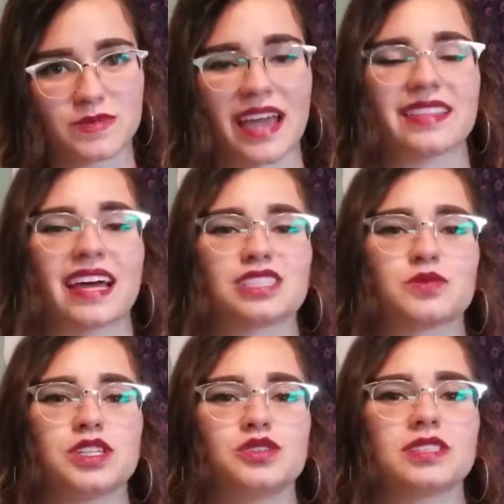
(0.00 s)
And that is
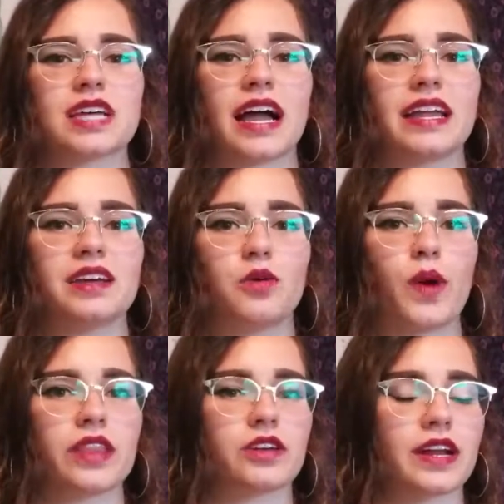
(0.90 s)
when you decide
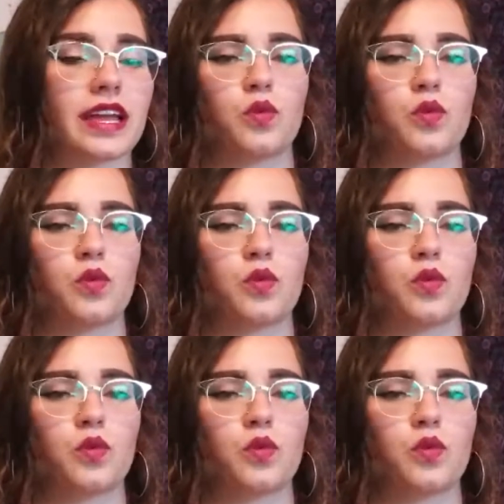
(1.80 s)
whether